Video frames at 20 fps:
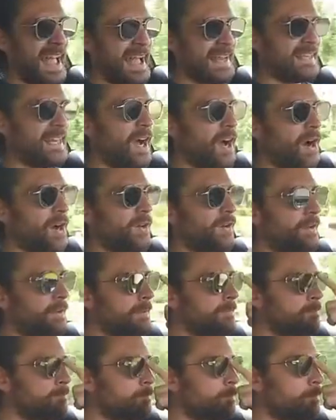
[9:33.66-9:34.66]
had it on.
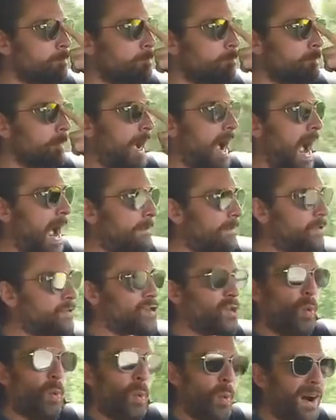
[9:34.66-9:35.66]
I'm not
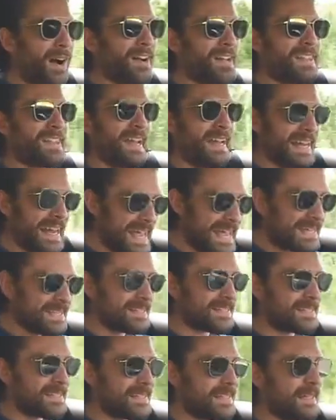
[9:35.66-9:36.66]
sure why that
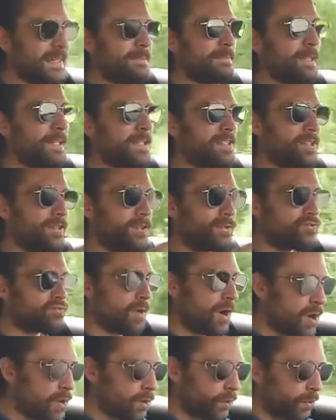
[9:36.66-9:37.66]
is, because on the
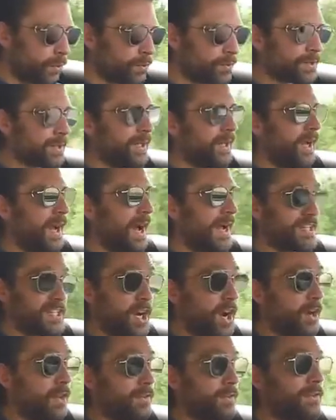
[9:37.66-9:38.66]
road, I
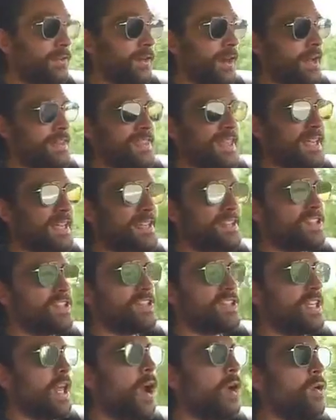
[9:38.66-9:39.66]
can't. I think it's
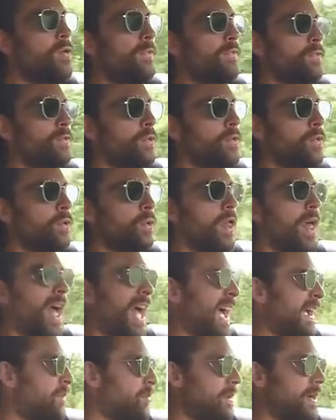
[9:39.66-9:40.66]
just the overall
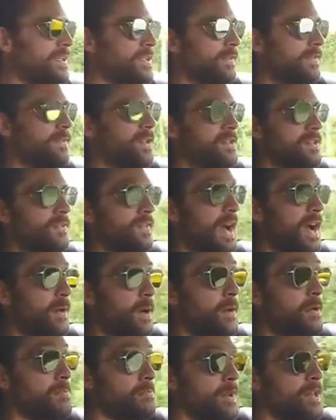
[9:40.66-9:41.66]
aggressiveness of how
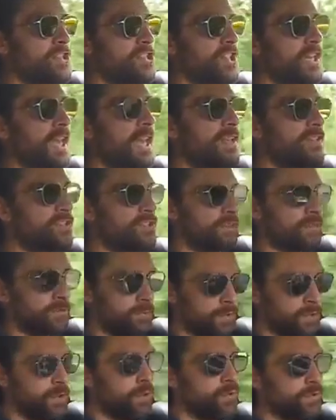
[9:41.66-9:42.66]
I was pitching it into
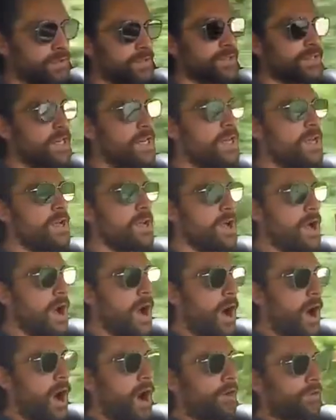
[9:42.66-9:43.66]
corners
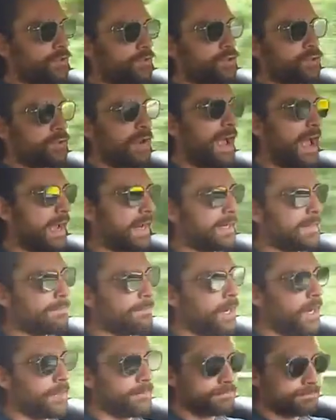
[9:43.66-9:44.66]
on track.
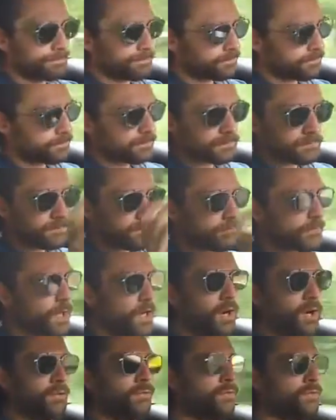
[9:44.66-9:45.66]
But
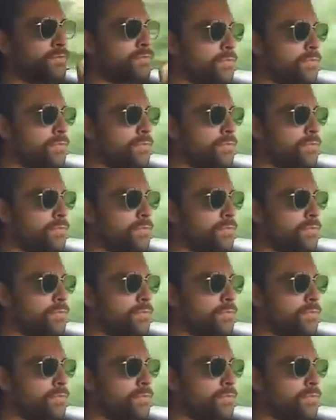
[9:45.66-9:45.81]
on the